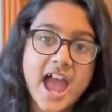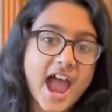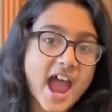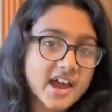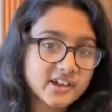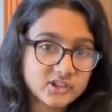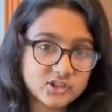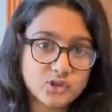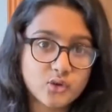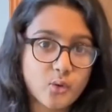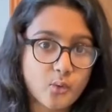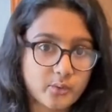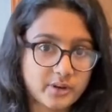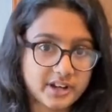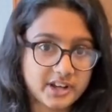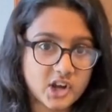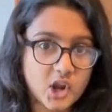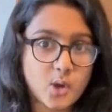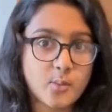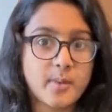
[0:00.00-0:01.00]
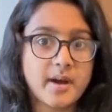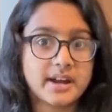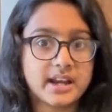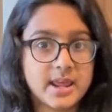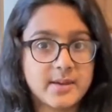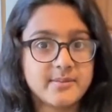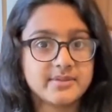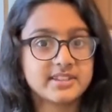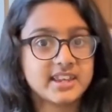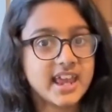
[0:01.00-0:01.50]
As you already know, my
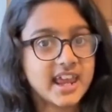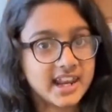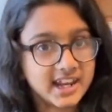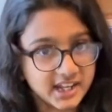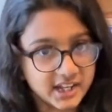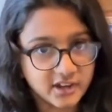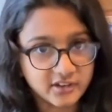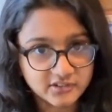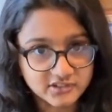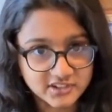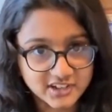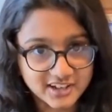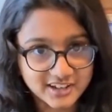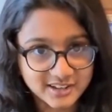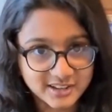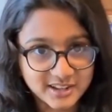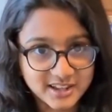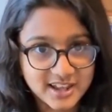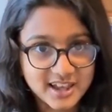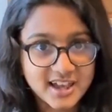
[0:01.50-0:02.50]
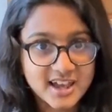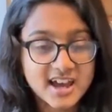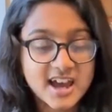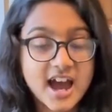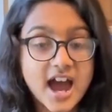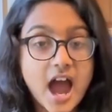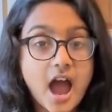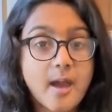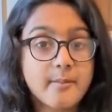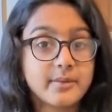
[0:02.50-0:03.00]
name is Haley Koshal.
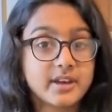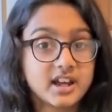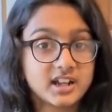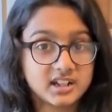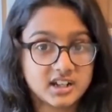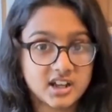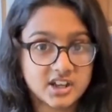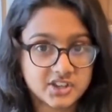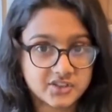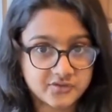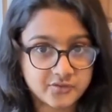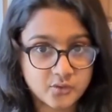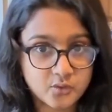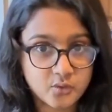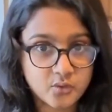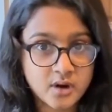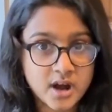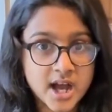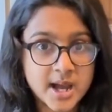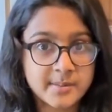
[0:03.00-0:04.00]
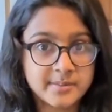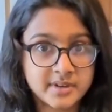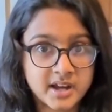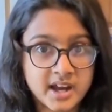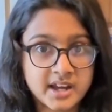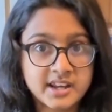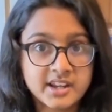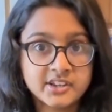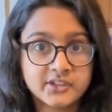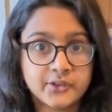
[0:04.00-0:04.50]
I'm in class 4, I'm
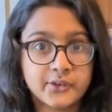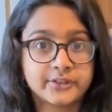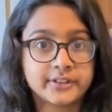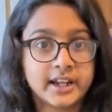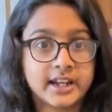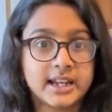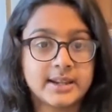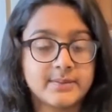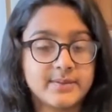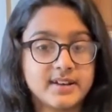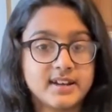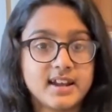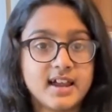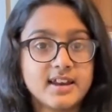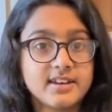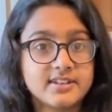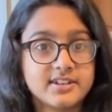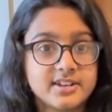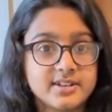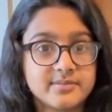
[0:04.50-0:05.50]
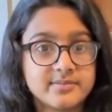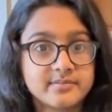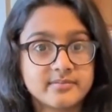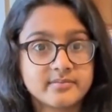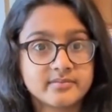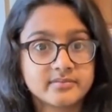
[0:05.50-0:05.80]
9 years old, and I live in London.